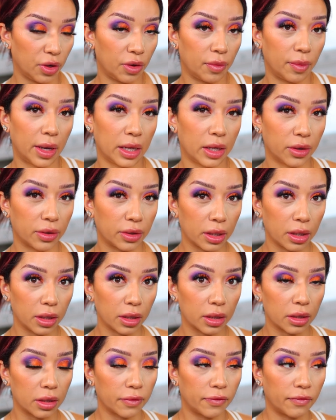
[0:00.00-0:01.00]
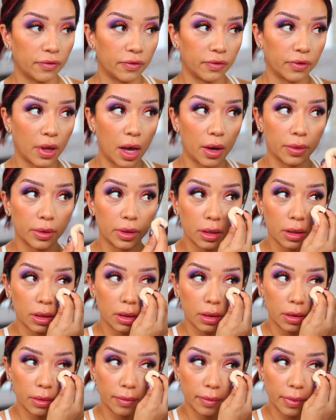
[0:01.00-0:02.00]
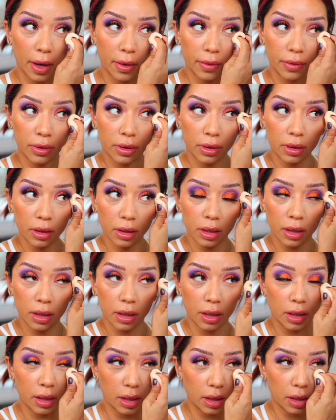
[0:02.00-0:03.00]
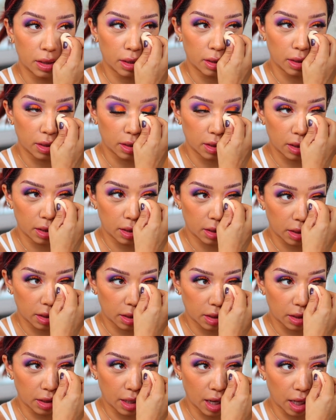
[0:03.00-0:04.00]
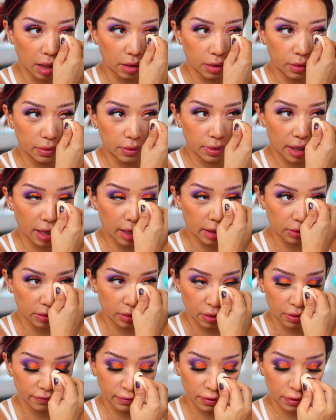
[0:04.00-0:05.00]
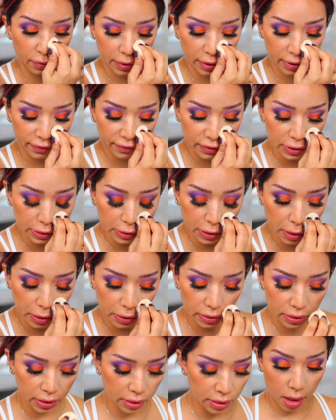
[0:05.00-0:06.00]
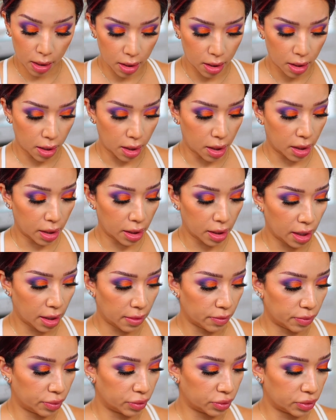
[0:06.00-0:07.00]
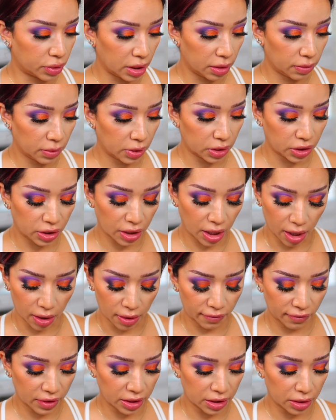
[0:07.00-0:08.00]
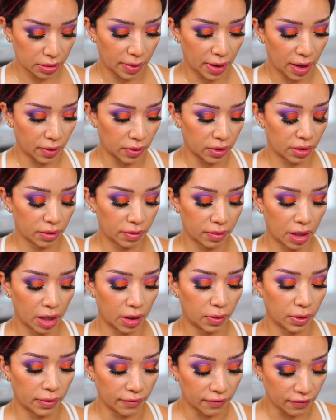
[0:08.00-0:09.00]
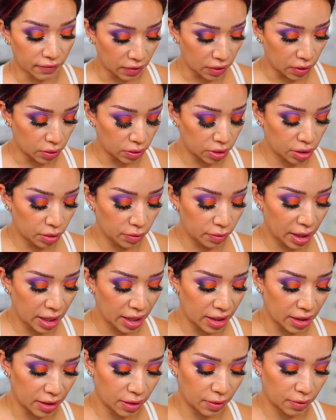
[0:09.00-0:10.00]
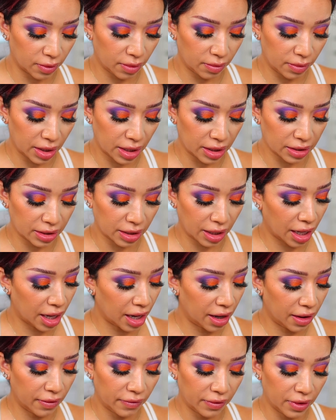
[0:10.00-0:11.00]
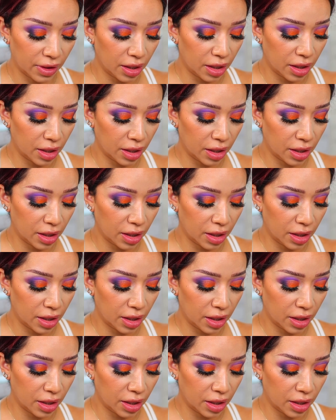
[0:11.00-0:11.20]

Beauty Bakery, the flower powder in yellow, Casanova, whatever it's called. I am pretty much out of this powder, but I refuse to buy another one because I have